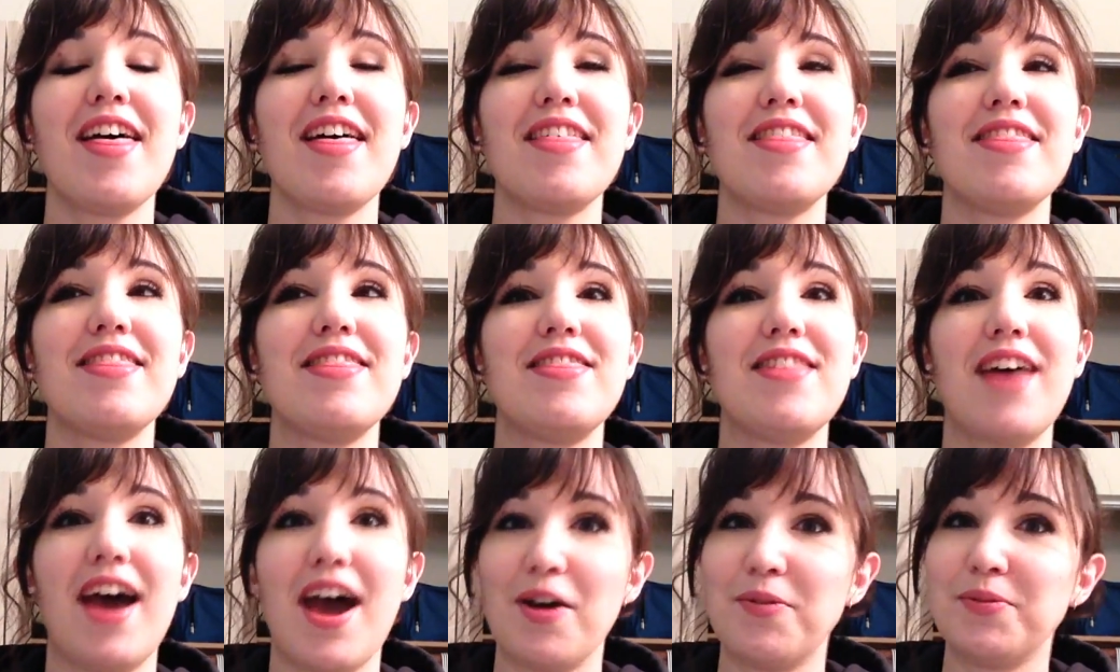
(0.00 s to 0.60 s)

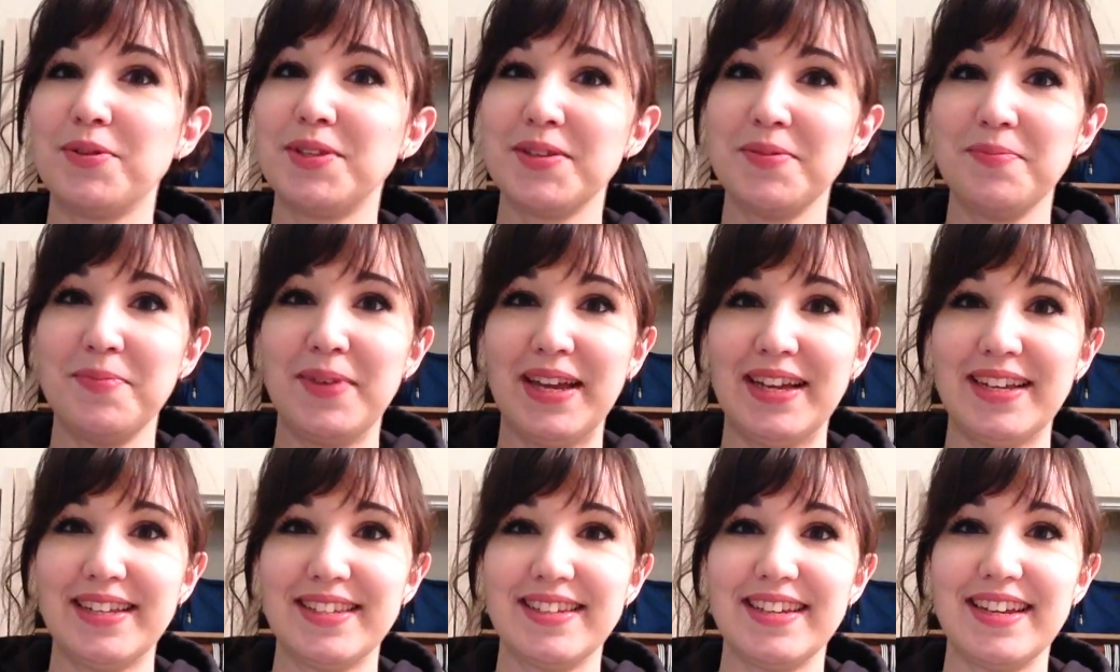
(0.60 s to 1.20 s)
That was
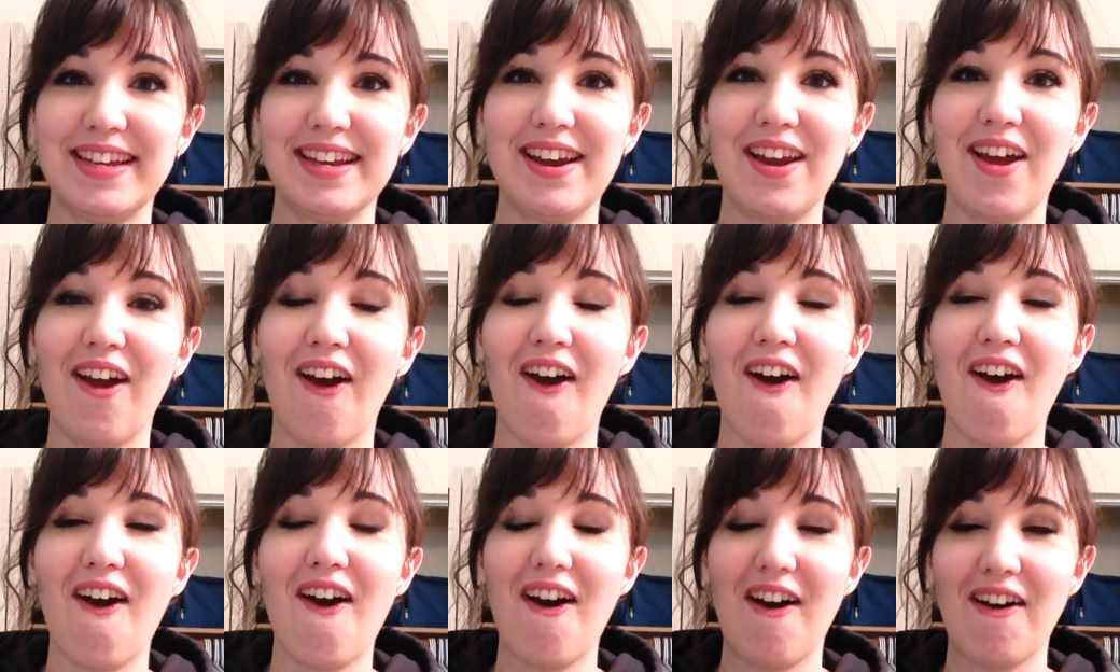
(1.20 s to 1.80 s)
amazing,
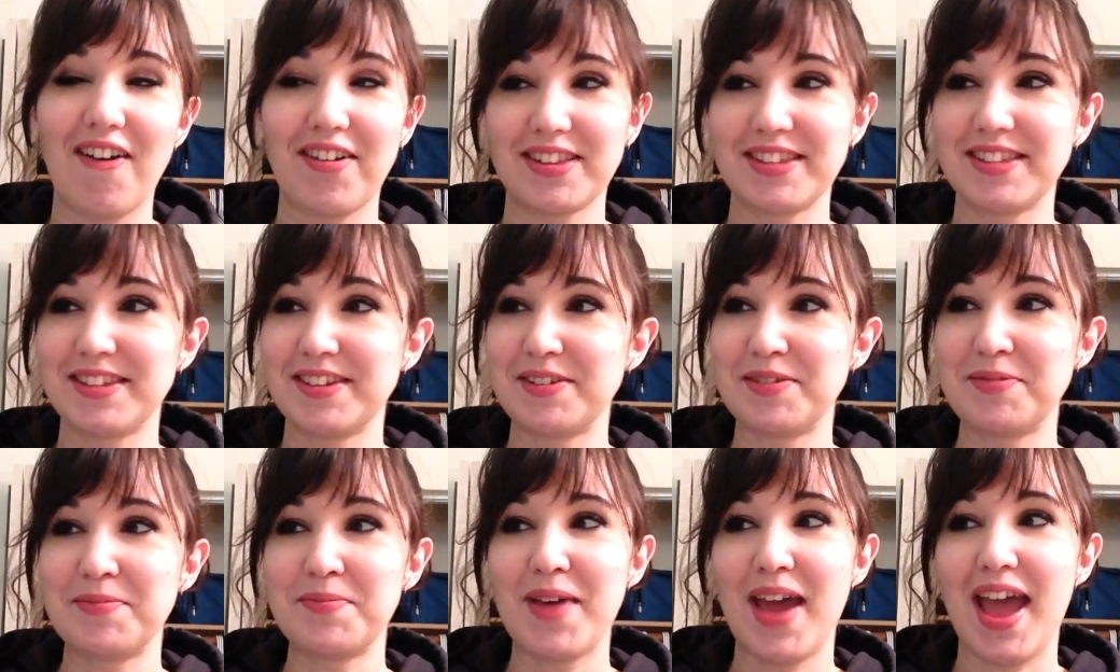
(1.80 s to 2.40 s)

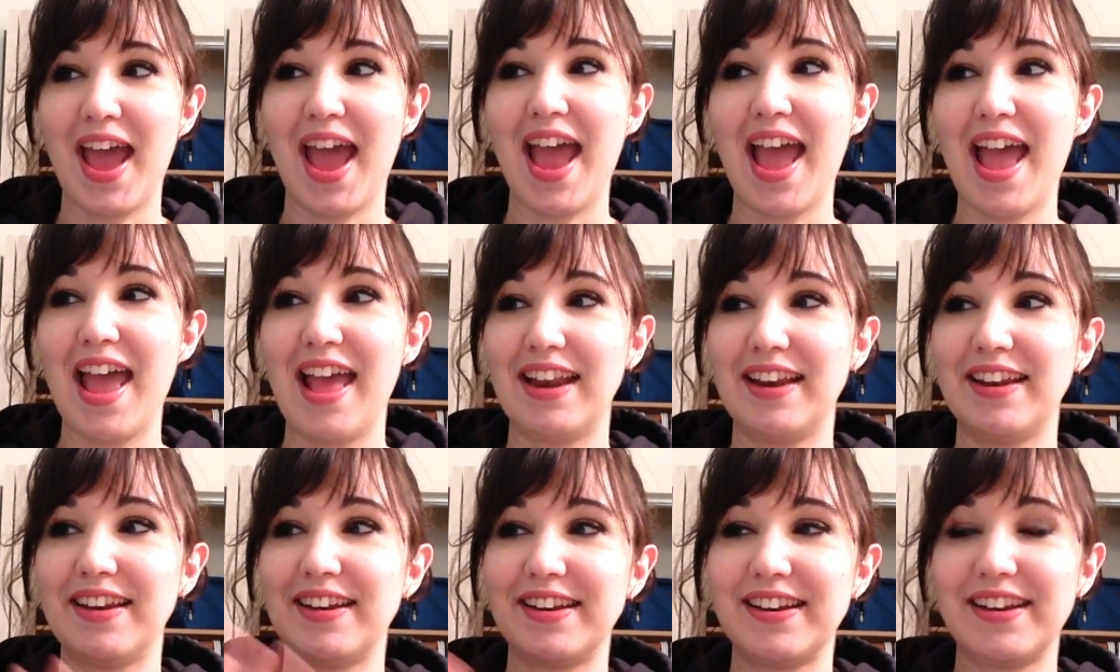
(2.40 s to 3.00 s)
awesome,
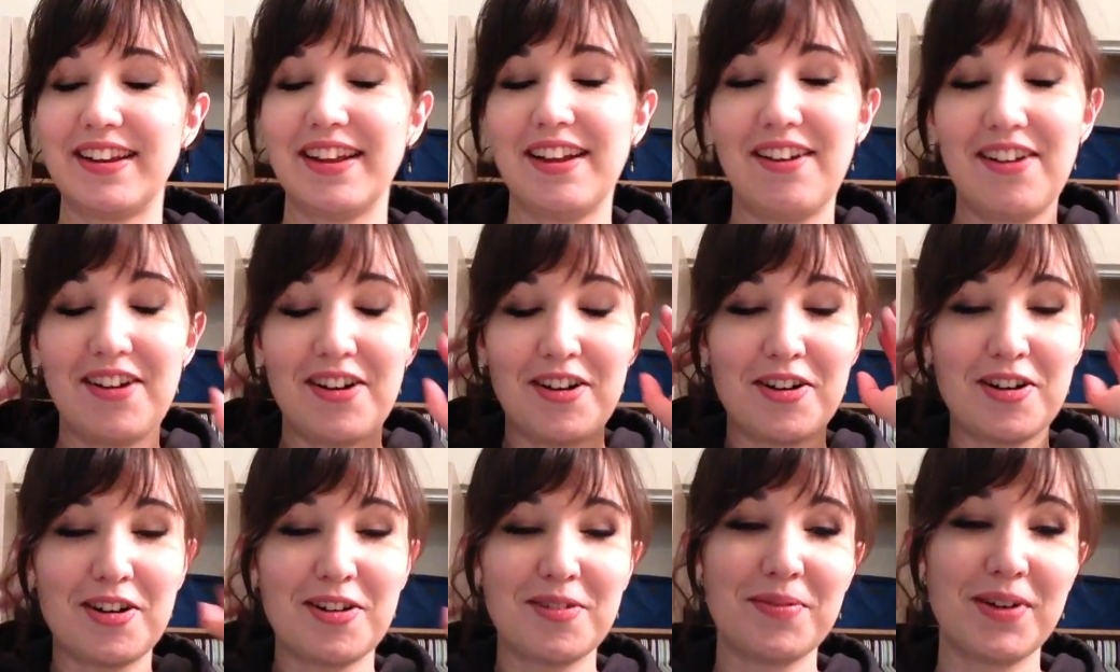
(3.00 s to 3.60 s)
and
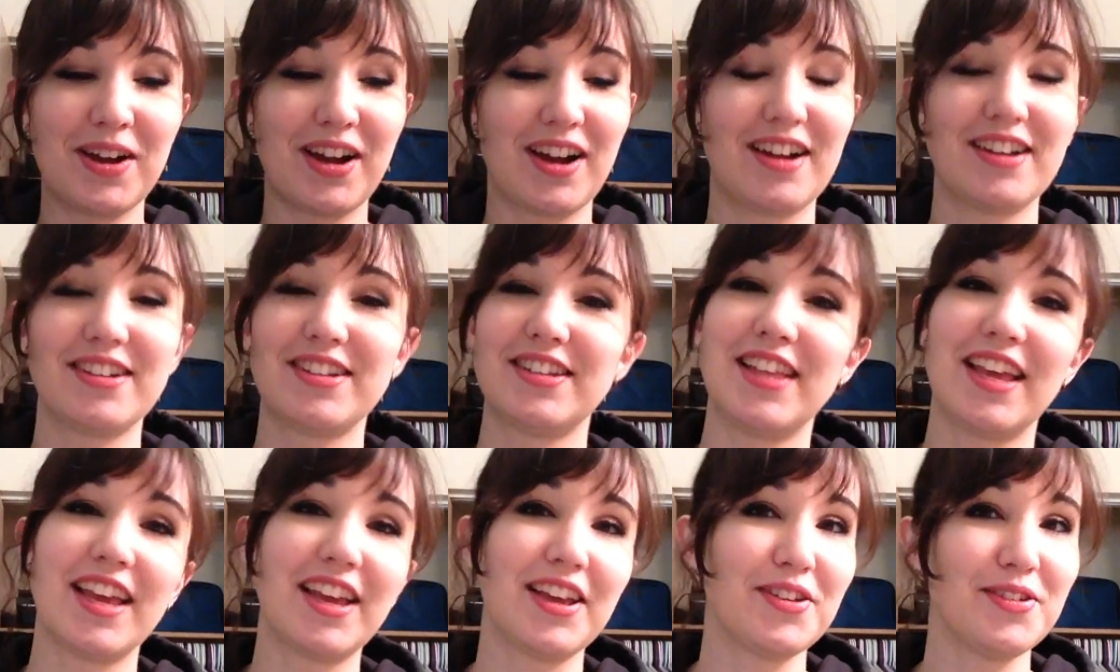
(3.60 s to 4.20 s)
oh my gosh,
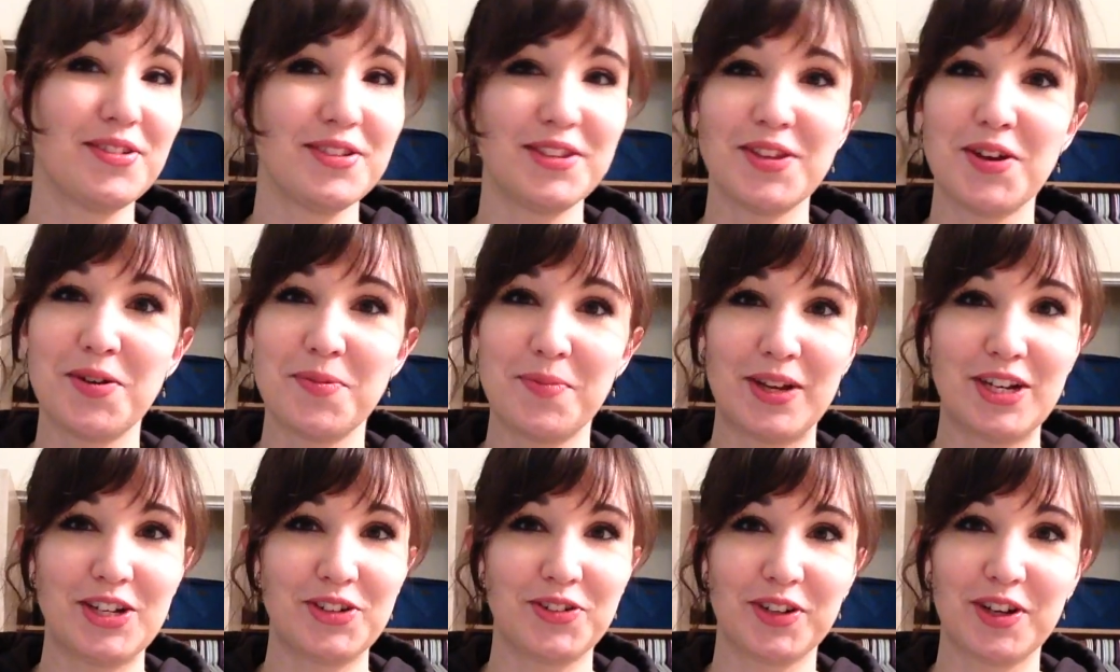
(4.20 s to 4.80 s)
thank you so
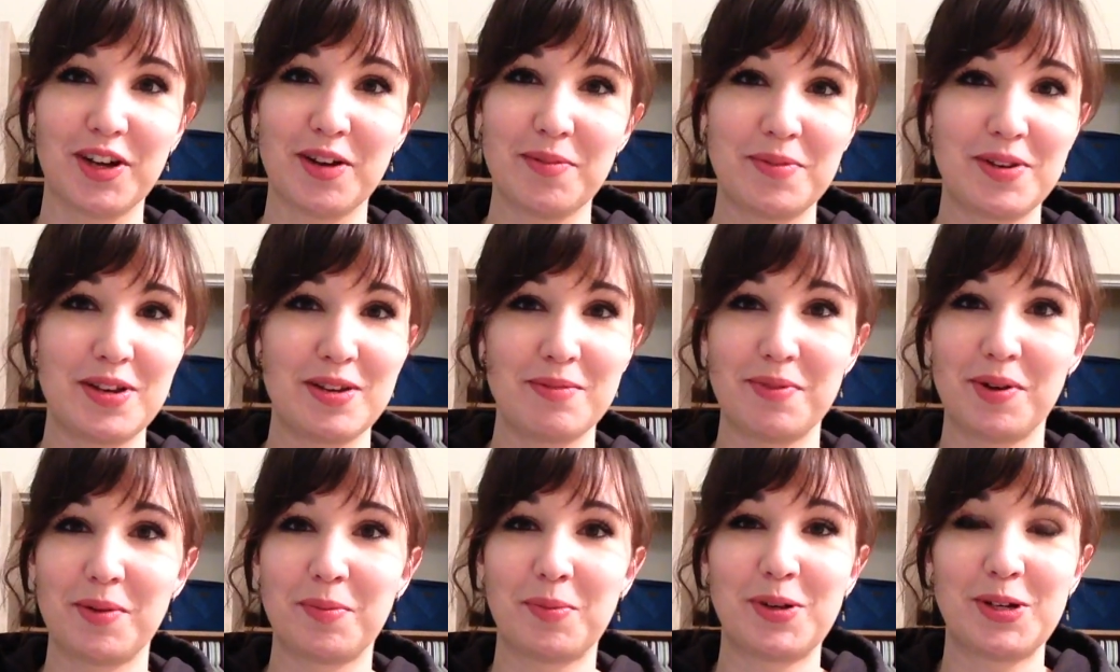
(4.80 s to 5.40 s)
much for coming to
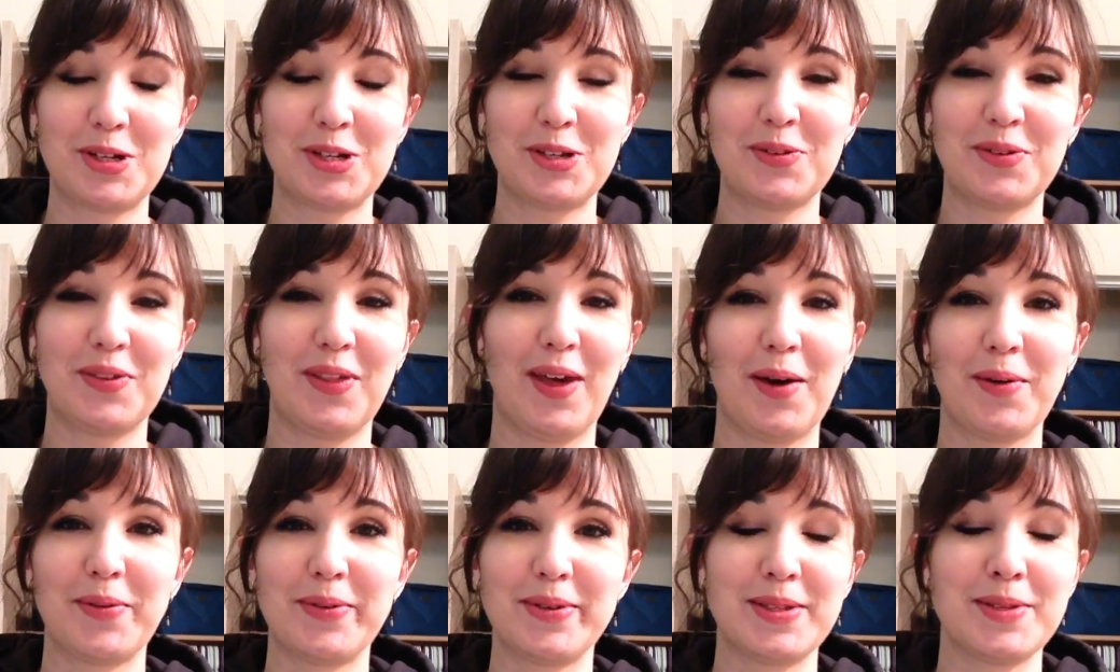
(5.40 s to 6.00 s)
Bumbershoot.
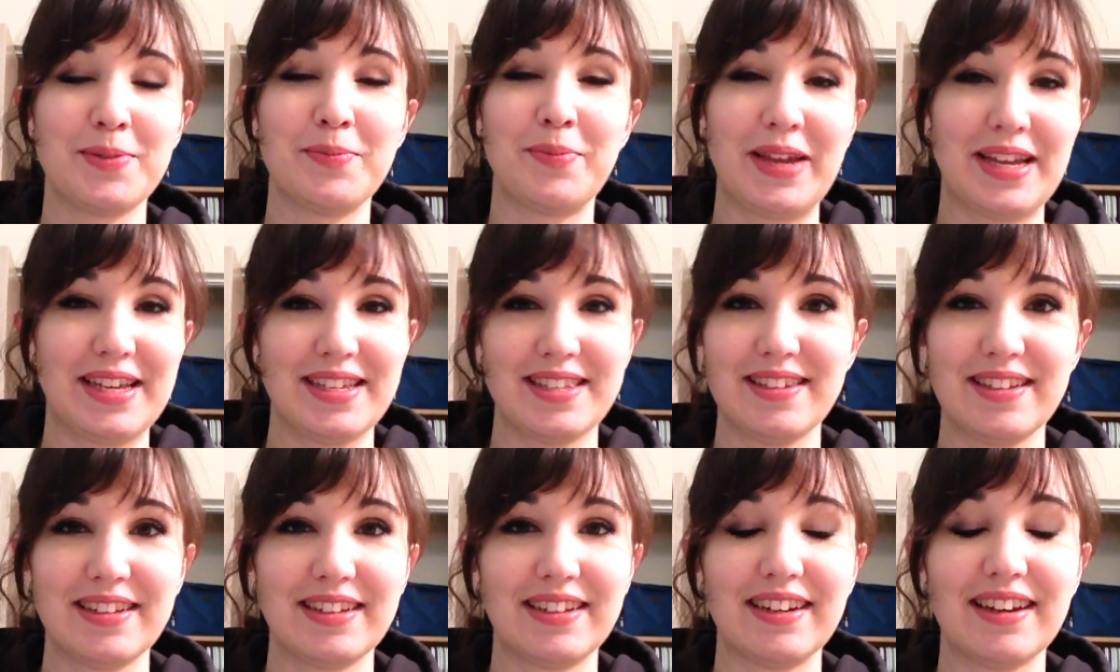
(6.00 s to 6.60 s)
That was
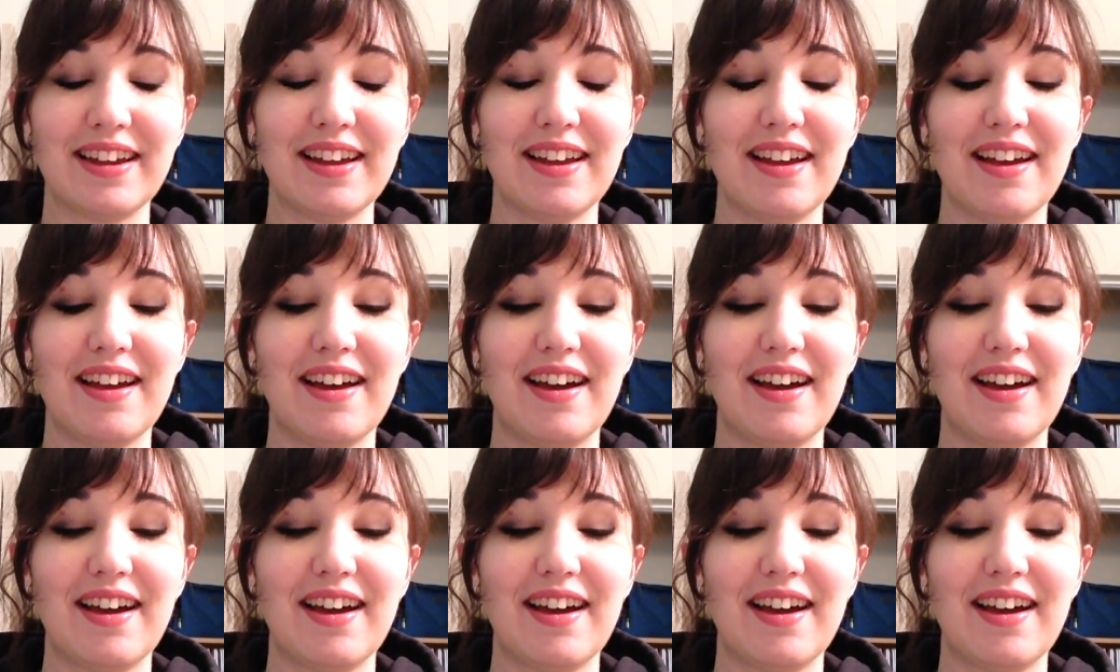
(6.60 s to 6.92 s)
amazing.